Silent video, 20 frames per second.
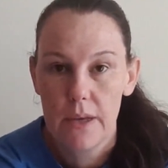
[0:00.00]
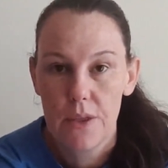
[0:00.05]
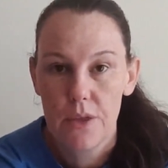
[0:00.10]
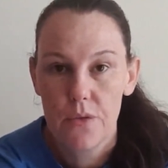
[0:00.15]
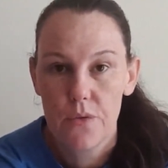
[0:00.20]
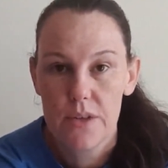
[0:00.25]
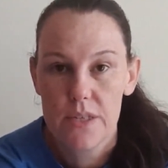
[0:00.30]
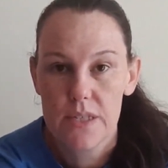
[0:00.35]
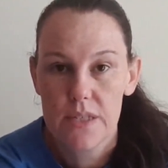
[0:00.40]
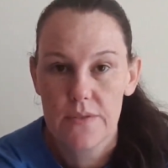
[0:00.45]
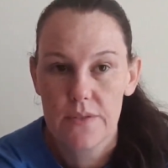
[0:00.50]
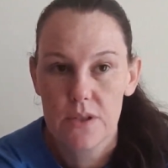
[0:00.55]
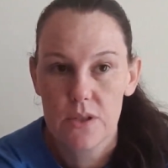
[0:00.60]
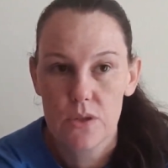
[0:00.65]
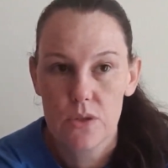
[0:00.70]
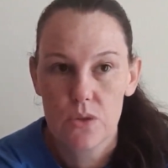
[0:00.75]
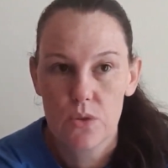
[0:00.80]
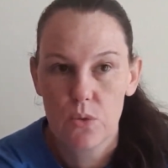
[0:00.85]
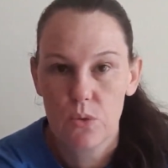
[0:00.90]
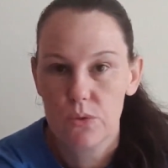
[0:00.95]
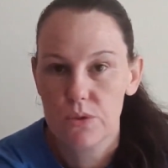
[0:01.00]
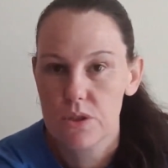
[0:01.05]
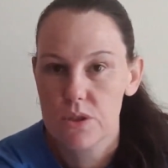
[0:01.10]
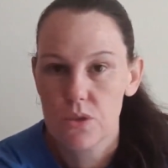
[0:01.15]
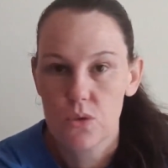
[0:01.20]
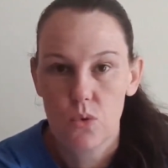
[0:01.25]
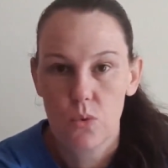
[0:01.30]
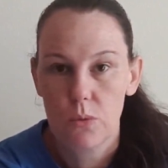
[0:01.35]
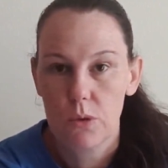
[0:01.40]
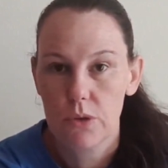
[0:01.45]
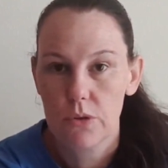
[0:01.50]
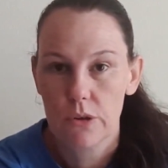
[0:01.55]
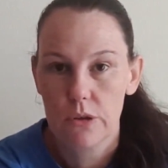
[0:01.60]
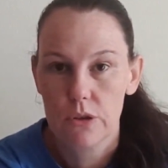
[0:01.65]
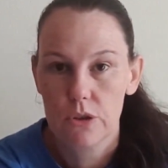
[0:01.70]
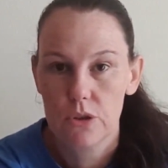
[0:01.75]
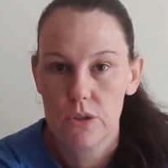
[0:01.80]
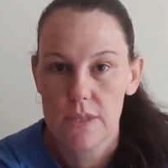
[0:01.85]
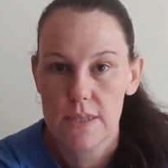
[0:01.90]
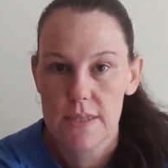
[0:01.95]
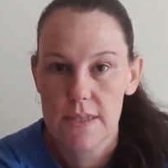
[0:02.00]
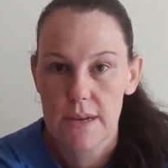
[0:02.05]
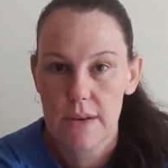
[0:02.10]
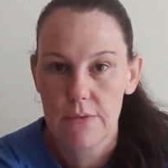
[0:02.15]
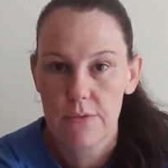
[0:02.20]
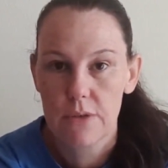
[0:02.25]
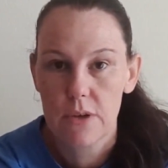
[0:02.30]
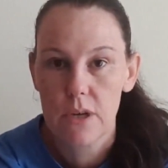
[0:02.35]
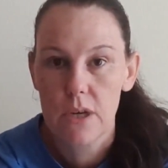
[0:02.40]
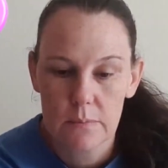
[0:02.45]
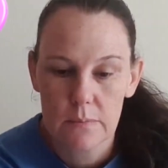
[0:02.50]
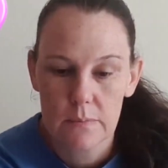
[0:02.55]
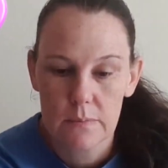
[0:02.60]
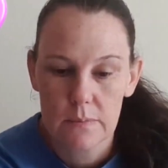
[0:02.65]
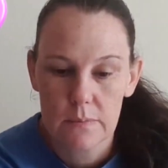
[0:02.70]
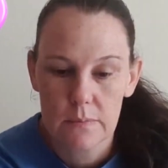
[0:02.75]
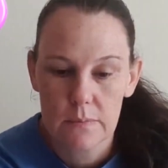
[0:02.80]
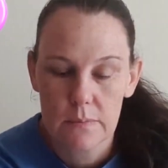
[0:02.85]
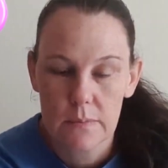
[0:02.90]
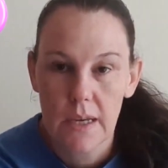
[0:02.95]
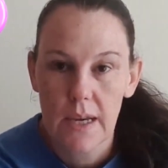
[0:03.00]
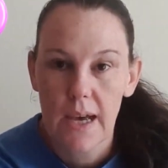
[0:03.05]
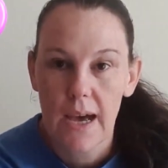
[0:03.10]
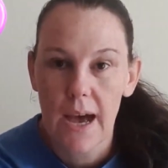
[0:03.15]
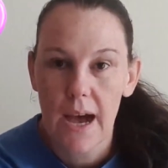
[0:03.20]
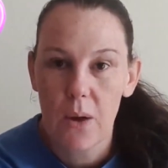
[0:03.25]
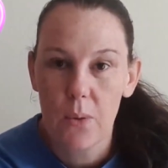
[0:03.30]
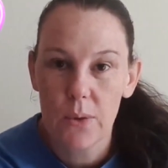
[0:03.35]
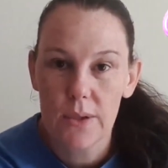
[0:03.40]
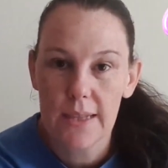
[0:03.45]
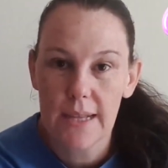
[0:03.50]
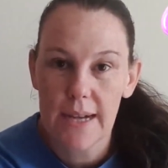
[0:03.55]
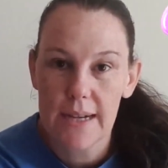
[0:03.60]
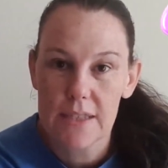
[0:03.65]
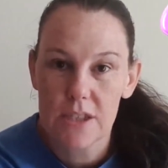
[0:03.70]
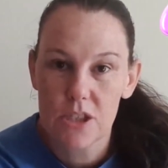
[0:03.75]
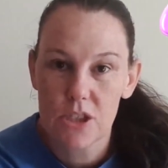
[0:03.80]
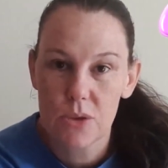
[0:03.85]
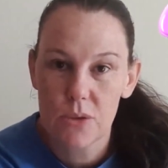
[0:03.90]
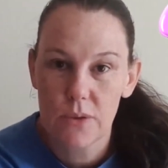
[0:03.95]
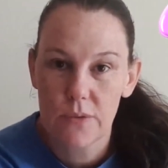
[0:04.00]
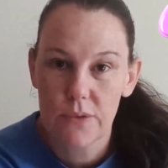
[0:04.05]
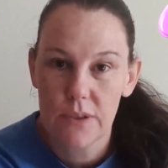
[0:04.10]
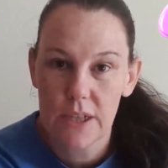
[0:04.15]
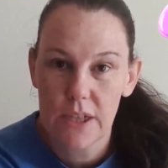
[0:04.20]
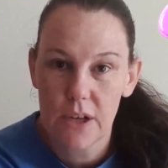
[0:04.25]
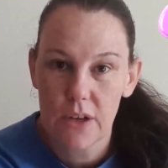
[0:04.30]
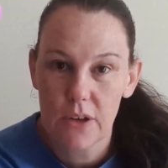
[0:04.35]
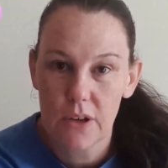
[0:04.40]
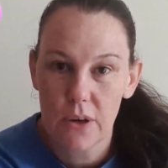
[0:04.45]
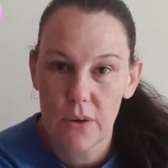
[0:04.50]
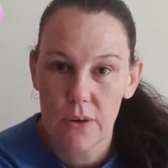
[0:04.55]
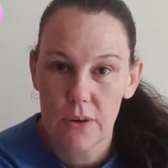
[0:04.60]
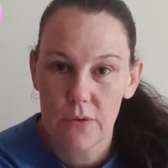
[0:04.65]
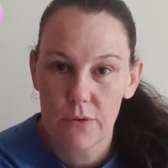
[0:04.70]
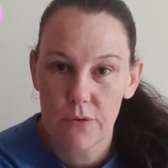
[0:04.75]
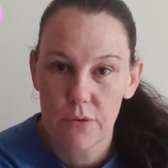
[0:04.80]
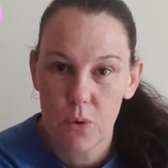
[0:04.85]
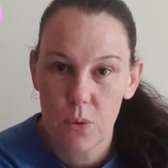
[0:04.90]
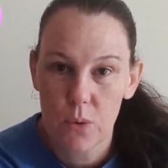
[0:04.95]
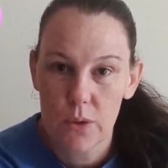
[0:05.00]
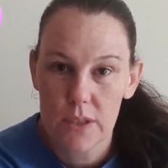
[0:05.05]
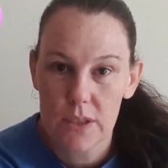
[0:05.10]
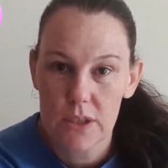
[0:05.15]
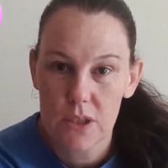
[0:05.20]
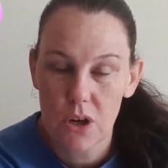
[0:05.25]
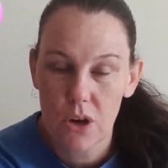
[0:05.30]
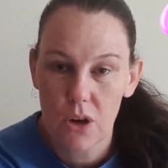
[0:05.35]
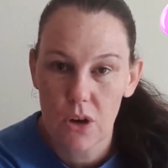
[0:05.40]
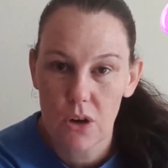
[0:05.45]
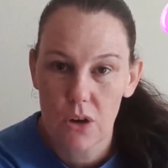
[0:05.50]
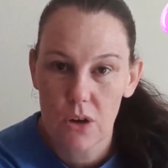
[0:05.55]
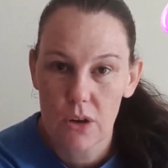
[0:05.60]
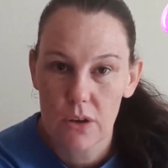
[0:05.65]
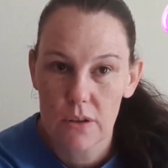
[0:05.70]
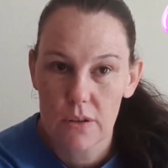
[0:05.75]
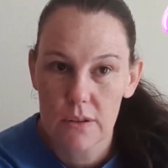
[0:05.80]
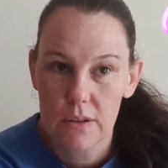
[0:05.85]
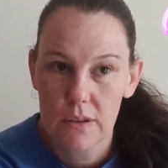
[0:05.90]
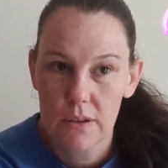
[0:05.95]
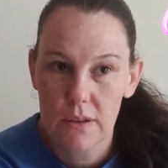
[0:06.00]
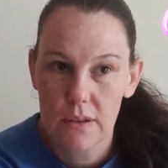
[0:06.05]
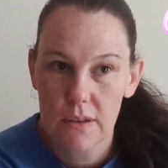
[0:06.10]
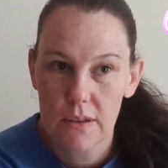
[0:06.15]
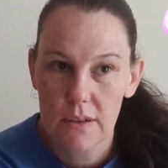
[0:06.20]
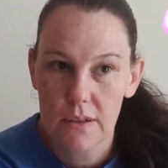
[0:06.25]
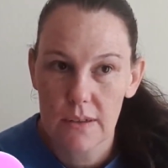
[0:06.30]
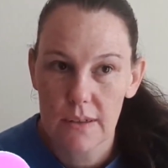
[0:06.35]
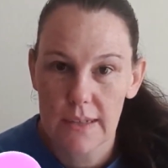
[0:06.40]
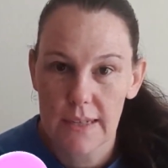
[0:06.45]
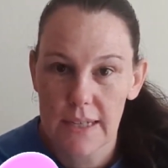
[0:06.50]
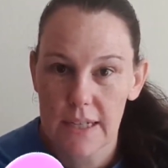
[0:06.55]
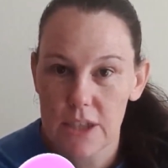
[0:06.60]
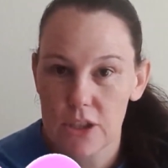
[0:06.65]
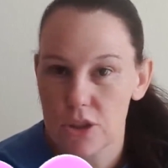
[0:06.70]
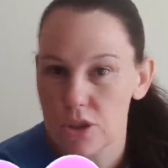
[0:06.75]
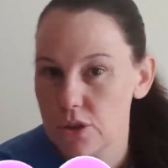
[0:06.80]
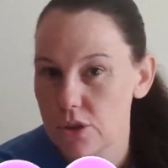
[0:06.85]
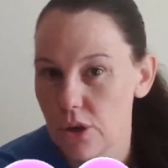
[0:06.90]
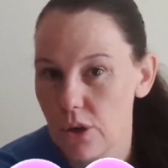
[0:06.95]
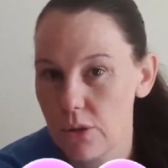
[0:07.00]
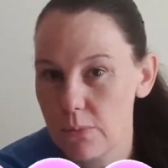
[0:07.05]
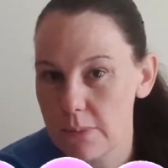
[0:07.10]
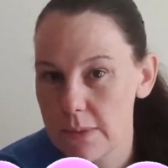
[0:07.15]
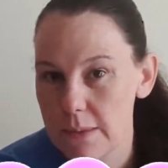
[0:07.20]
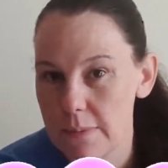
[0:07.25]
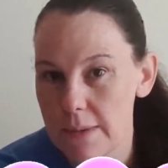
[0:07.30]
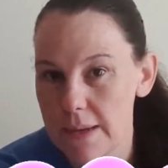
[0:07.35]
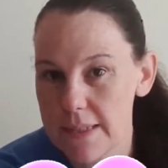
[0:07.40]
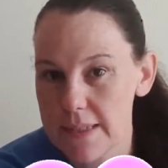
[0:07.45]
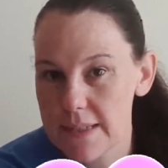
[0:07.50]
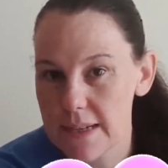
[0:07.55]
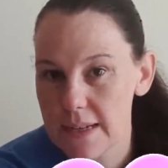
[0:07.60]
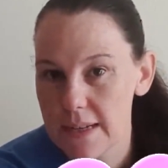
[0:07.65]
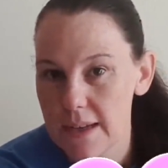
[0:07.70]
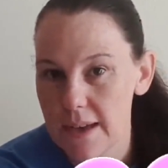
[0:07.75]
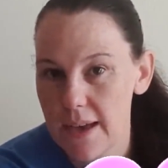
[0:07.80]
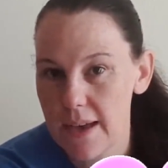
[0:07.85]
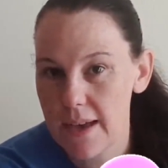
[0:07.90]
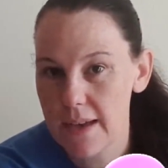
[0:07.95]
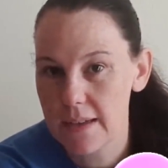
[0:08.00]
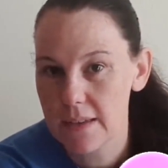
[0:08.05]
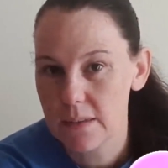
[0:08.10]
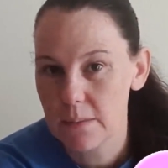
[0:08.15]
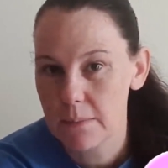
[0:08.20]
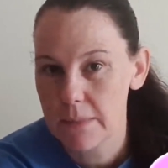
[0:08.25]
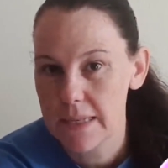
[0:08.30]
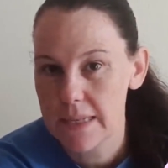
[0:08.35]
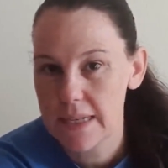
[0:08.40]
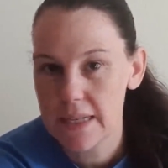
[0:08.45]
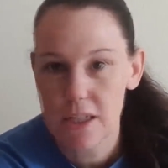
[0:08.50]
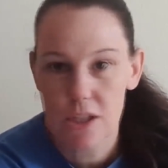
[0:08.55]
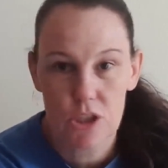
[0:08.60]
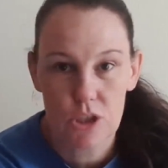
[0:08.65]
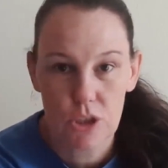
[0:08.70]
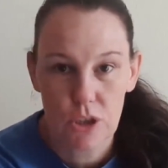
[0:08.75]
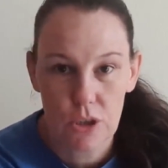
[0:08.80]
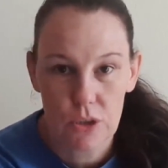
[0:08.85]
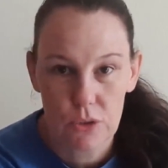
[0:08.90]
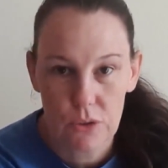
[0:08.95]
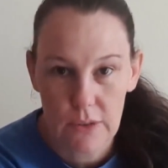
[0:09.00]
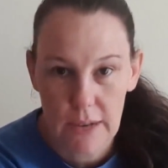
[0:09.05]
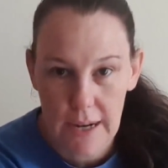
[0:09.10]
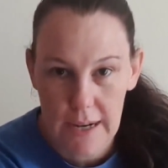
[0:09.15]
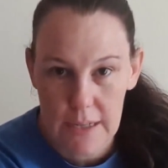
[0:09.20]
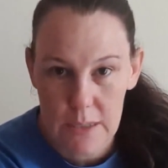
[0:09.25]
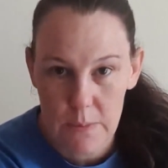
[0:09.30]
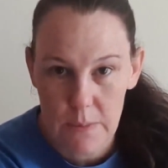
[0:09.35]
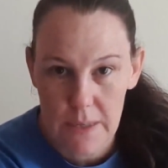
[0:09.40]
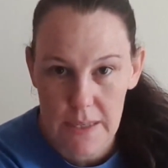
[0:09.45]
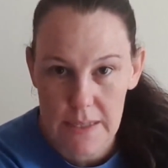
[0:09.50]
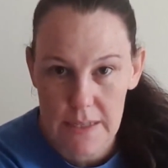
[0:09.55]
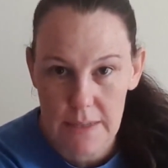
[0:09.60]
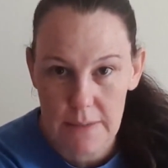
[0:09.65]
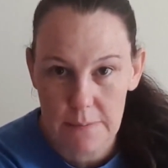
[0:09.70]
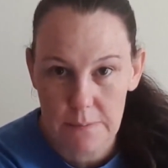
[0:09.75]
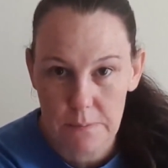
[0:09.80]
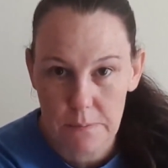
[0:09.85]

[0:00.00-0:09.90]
The rest of it is all just normal grocery stuff. I would like to do a video going forward on getting to know me better and me getting to know you guys better.